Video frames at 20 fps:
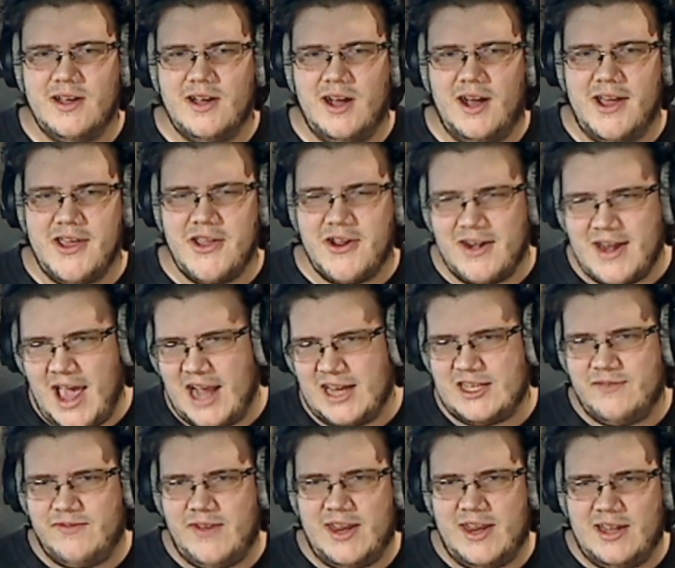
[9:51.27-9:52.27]
You can
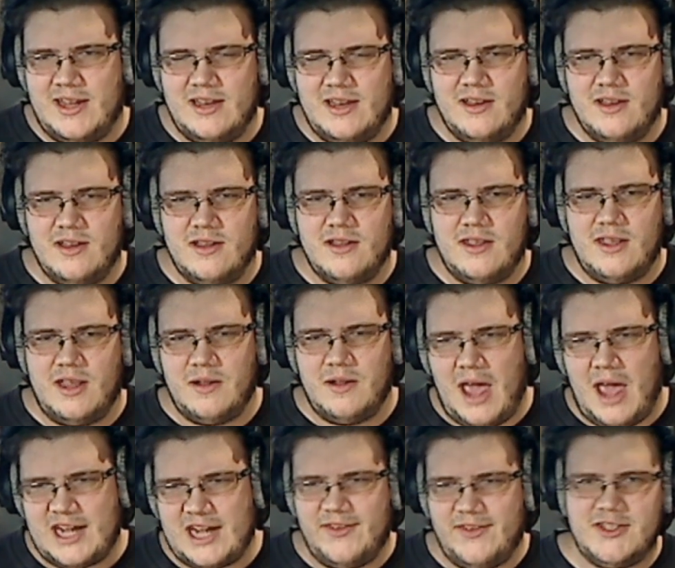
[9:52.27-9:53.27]
activate it. It
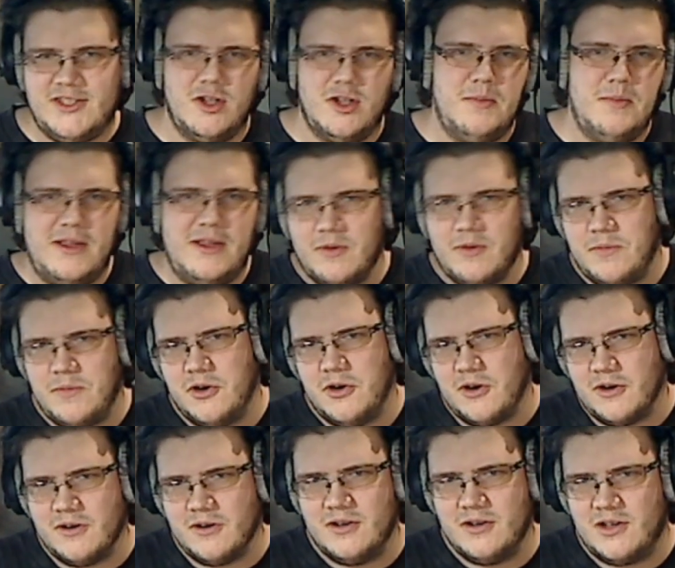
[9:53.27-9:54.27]
activates Umi from
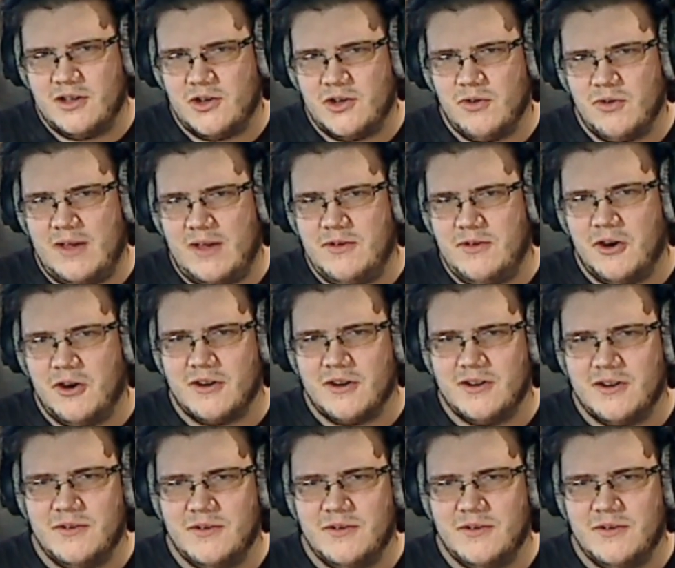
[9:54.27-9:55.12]
your graveyard